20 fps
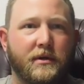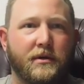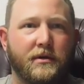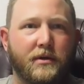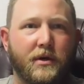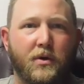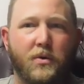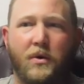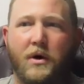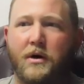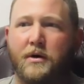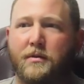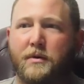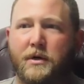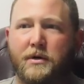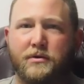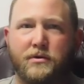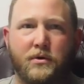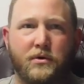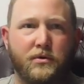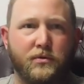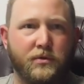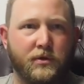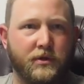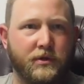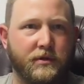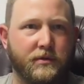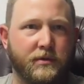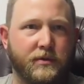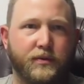You know, Waccamaw's going to
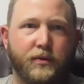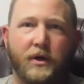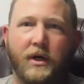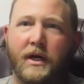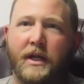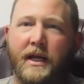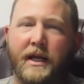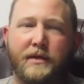run some spread.